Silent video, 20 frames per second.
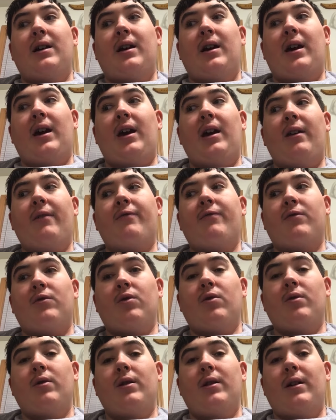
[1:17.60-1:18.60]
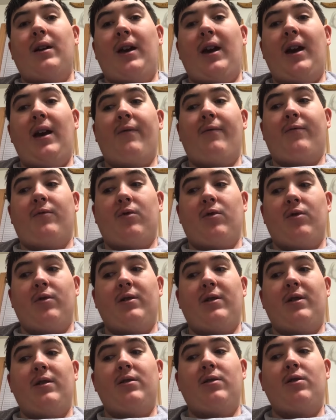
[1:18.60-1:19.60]
After
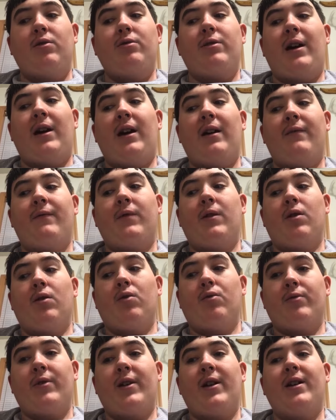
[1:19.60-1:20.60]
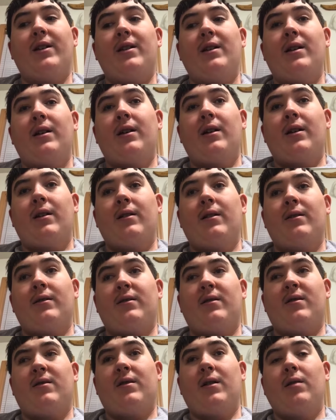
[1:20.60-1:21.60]
you have read
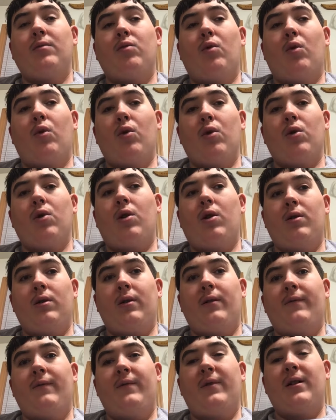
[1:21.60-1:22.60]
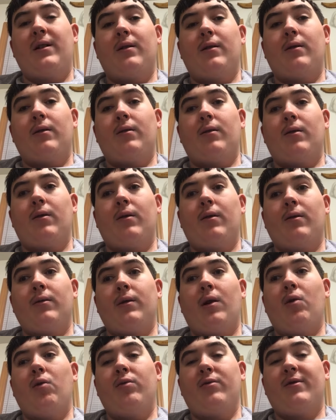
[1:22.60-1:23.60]
some or all of
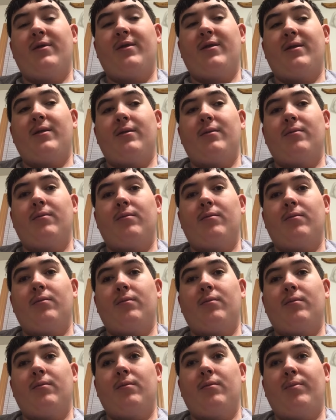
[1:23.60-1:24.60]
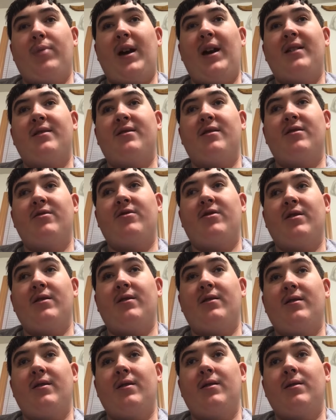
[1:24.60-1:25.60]
those
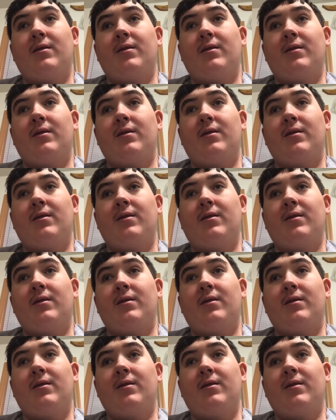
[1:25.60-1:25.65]
passages,